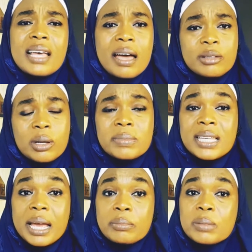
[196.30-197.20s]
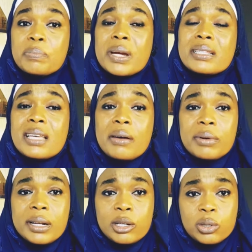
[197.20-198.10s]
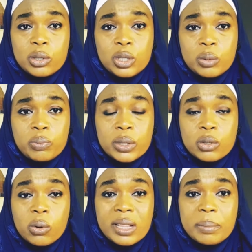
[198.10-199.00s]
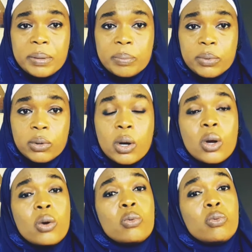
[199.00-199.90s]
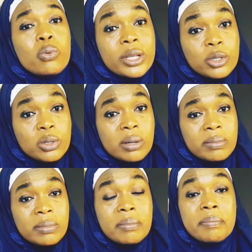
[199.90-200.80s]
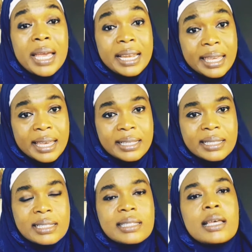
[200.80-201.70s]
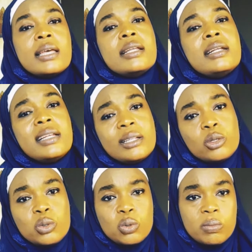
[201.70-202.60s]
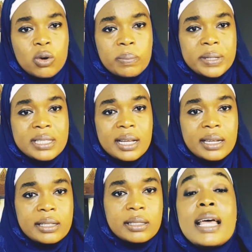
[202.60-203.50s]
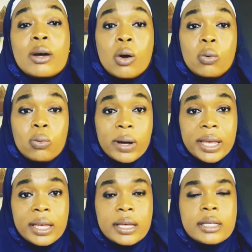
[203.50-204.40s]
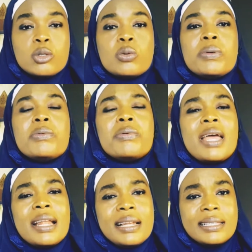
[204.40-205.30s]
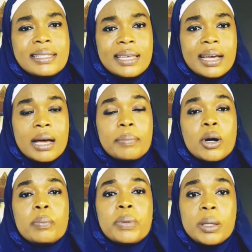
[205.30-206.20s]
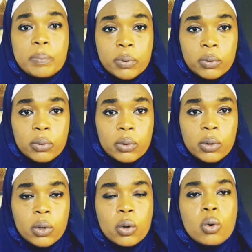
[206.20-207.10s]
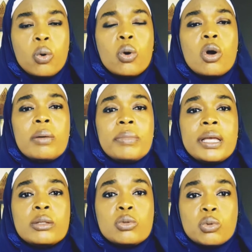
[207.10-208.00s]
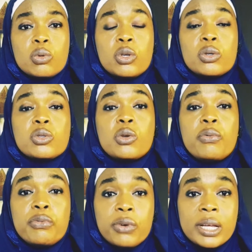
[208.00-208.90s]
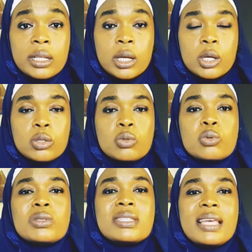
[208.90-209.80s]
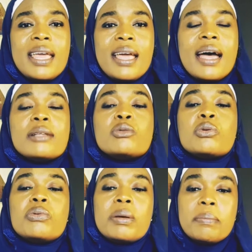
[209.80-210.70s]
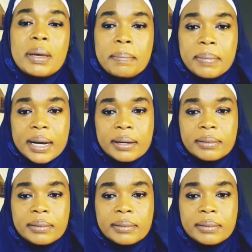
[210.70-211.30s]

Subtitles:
sometimes breaks our relationship with other people, which in many cases leads to more bitterness. Second way is to be realistic about people who come into your suffering to stay and to remember.